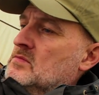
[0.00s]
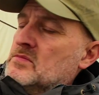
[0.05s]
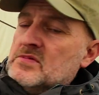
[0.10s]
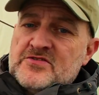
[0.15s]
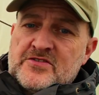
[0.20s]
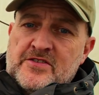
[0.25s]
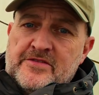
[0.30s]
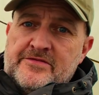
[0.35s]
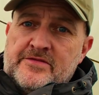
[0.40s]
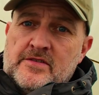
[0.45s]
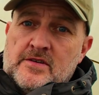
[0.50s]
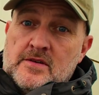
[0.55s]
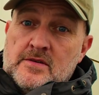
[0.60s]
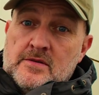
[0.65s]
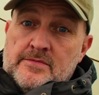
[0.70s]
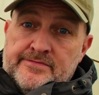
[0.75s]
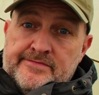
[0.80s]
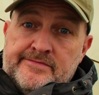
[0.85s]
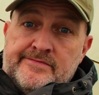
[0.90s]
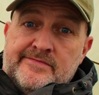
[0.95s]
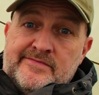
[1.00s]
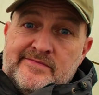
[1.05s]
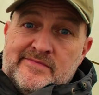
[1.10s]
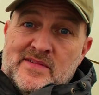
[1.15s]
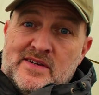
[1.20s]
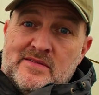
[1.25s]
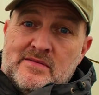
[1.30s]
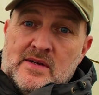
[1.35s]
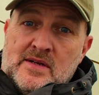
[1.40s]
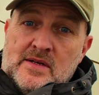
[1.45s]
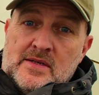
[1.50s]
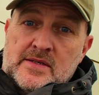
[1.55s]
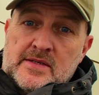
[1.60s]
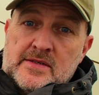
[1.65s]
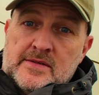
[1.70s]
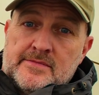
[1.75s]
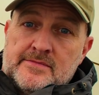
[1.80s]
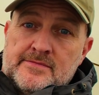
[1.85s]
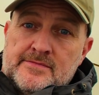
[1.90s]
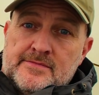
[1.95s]
But so far, I really
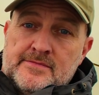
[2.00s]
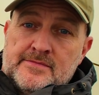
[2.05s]
like it.